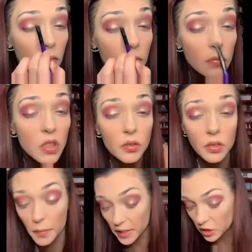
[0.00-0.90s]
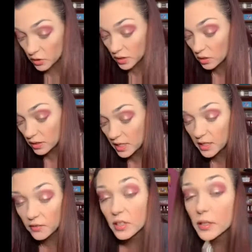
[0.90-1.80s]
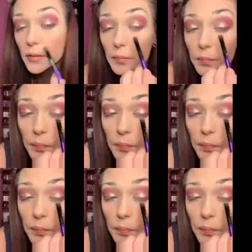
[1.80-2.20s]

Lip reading: Just really to make sure it's all even.